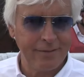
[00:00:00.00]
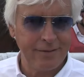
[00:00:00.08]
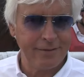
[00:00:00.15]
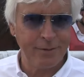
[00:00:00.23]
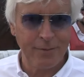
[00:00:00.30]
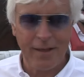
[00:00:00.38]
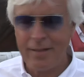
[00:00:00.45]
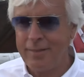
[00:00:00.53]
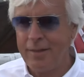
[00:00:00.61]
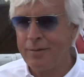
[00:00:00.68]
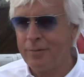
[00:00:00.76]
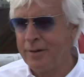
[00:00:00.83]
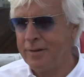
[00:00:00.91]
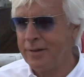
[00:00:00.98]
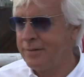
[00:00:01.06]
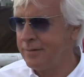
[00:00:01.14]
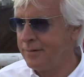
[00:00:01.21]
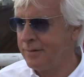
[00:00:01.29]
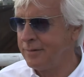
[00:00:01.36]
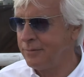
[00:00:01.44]
just the way they run, because
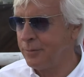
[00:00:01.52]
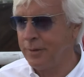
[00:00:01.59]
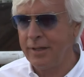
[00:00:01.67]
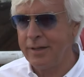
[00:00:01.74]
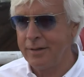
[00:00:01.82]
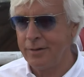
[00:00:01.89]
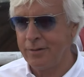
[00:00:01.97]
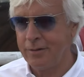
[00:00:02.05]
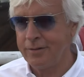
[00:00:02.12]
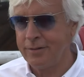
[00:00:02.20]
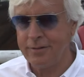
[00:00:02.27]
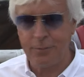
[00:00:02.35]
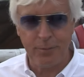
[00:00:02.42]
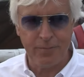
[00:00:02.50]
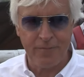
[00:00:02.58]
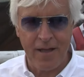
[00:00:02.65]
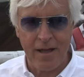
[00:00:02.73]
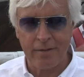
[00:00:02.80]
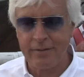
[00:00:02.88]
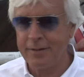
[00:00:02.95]
they're really good horses, and we
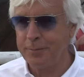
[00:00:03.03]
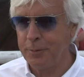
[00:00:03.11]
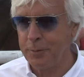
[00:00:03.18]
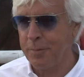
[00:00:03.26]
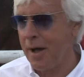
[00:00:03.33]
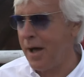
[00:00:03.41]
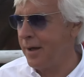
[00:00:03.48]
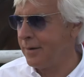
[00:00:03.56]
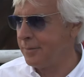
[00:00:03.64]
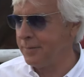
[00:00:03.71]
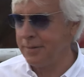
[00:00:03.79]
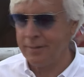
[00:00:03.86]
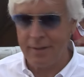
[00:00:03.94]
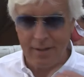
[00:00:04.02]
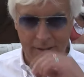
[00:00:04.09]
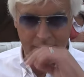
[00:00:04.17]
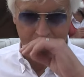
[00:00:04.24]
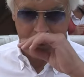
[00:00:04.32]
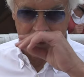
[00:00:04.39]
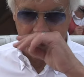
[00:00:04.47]
found them and we bought them and
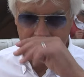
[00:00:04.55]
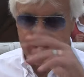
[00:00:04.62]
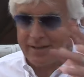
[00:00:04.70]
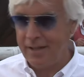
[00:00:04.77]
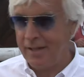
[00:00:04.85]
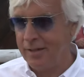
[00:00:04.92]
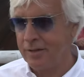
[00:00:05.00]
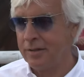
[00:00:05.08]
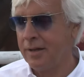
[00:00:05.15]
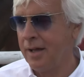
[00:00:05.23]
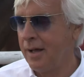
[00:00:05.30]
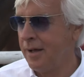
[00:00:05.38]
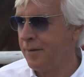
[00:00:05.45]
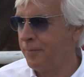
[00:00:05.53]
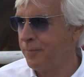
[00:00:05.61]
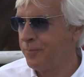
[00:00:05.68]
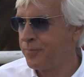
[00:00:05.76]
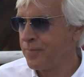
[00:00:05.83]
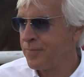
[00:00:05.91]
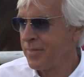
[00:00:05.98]
we were lucky,
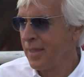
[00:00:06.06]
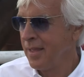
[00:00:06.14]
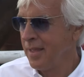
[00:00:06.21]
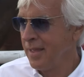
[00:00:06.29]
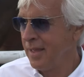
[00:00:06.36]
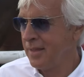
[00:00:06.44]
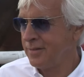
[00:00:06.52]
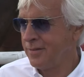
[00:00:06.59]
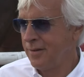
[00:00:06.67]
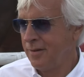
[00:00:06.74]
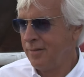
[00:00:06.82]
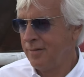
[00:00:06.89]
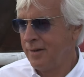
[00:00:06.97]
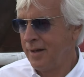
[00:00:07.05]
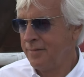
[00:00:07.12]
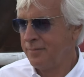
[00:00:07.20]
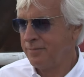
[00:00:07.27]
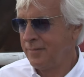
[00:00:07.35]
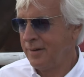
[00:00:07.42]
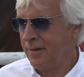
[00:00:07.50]
and so
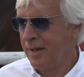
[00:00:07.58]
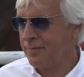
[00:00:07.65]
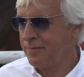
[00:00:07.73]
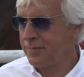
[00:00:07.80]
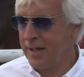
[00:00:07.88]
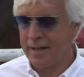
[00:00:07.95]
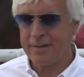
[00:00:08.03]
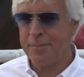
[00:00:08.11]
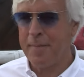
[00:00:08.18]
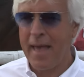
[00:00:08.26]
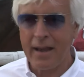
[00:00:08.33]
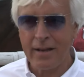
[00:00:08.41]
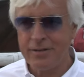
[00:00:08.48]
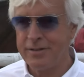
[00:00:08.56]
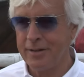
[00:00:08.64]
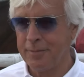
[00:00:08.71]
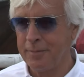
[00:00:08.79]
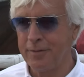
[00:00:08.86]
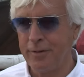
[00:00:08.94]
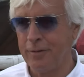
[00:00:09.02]
I've got to manage
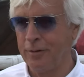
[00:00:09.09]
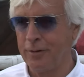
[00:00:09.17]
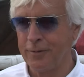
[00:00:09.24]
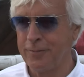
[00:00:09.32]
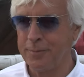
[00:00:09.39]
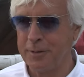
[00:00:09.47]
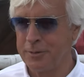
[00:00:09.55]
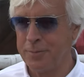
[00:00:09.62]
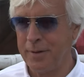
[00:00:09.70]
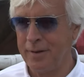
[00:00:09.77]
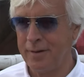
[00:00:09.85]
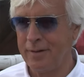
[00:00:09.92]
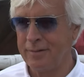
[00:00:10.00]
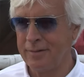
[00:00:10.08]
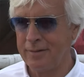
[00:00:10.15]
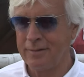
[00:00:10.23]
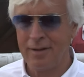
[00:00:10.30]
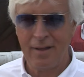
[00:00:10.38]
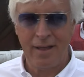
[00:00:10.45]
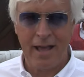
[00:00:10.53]
them, and so you learn from experience, and
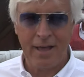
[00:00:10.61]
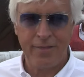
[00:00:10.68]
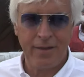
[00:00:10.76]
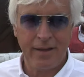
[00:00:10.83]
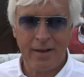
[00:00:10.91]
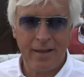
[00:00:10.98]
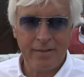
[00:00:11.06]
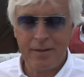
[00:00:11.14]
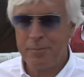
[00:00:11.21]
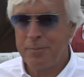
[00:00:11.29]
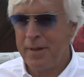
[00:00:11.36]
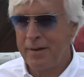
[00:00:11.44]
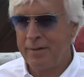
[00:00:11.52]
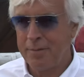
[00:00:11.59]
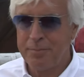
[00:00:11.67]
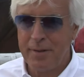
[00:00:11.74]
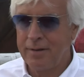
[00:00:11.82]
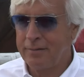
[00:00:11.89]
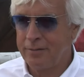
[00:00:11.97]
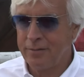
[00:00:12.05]
I think, and I get better. I'm a
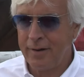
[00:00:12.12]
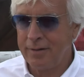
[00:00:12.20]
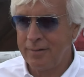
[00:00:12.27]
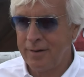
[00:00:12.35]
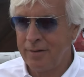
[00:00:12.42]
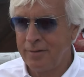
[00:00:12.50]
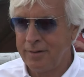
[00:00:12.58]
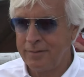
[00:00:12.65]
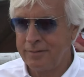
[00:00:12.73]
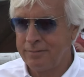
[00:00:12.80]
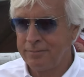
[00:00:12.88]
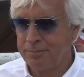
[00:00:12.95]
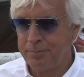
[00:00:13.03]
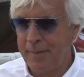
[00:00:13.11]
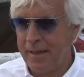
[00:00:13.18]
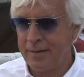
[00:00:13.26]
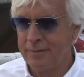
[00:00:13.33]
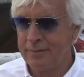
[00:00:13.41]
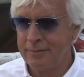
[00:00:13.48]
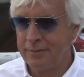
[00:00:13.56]
better trainer than I was back
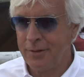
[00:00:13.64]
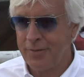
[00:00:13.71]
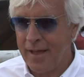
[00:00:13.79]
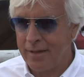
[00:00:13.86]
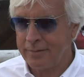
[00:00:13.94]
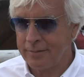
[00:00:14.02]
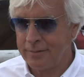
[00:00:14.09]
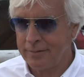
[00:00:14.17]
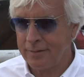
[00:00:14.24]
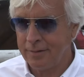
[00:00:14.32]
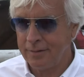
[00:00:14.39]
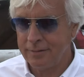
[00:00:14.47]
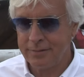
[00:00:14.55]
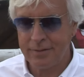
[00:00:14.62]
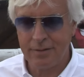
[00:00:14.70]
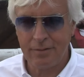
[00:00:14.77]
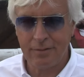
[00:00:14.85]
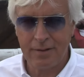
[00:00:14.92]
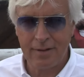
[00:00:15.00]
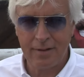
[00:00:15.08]
in 2000,
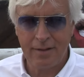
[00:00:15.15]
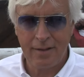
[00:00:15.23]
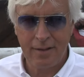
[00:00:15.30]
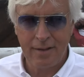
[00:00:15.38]
So,